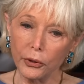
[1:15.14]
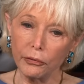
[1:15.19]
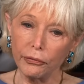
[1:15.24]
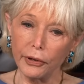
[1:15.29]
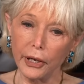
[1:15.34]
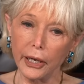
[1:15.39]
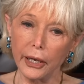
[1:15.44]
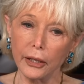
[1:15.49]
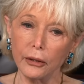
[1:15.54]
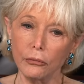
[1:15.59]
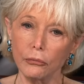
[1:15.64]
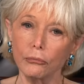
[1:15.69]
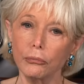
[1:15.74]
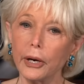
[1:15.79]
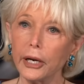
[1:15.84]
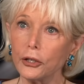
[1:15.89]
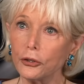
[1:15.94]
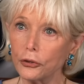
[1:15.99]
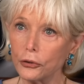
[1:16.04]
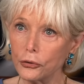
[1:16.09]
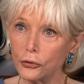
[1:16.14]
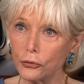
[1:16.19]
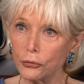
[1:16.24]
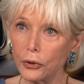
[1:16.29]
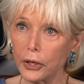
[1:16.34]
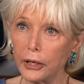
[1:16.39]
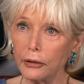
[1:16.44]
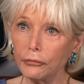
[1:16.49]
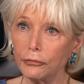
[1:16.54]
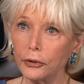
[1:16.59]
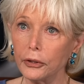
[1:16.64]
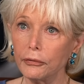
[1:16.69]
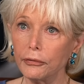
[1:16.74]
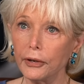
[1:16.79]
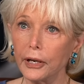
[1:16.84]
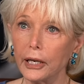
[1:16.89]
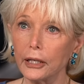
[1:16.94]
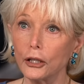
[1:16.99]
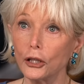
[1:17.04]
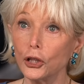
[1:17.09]
we've had racial strife, we've
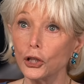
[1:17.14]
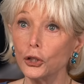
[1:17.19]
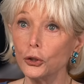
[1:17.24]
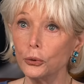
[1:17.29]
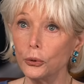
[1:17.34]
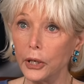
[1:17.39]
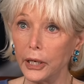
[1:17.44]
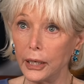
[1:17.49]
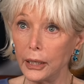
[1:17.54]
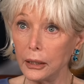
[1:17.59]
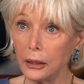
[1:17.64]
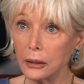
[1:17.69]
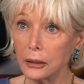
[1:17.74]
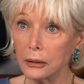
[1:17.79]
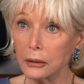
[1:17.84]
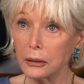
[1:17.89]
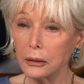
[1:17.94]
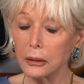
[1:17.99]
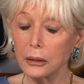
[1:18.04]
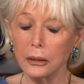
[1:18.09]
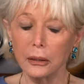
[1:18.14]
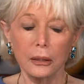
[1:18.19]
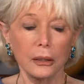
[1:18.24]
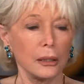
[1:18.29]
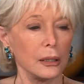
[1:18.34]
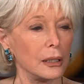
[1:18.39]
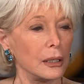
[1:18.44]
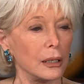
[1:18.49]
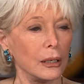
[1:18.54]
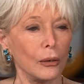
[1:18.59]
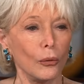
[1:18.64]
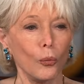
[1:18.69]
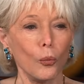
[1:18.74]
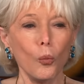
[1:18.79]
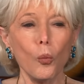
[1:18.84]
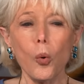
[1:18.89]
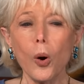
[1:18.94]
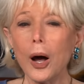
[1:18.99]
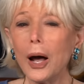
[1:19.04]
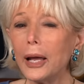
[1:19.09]
had looting.
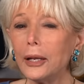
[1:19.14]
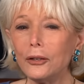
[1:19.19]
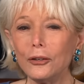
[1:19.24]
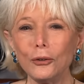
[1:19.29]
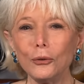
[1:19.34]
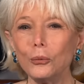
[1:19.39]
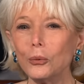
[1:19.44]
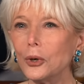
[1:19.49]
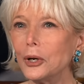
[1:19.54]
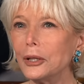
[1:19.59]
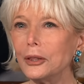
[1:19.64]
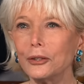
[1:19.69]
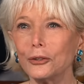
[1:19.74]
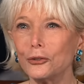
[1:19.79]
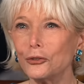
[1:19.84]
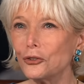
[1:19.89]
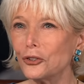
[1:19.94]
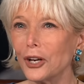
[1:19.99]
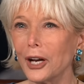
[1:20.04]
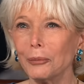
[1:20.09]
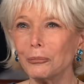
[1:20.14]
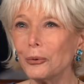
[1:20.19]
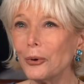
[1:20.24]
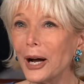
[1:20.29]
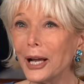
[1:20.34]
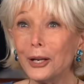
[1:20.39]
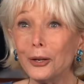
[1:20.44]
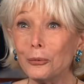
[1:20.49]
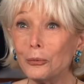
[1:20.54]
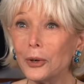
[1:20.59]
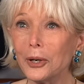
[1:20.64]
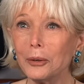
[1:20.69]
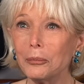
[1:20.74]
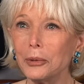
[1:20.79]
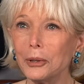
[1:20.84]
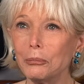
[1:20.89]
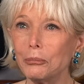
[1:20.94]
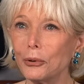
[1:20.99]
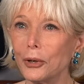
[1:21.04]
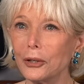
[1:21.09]
Why do you want this job? Why do you want to
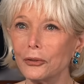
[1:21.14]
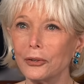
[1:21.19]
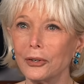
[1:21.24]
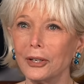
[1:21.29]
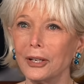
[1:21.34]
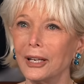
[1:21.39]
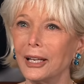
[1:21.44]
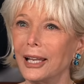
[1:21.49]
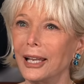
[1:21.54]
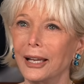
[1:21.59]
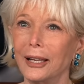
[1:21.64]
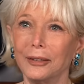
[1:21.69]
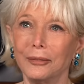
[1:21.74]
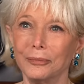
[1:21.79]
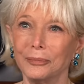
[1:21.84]
be president again?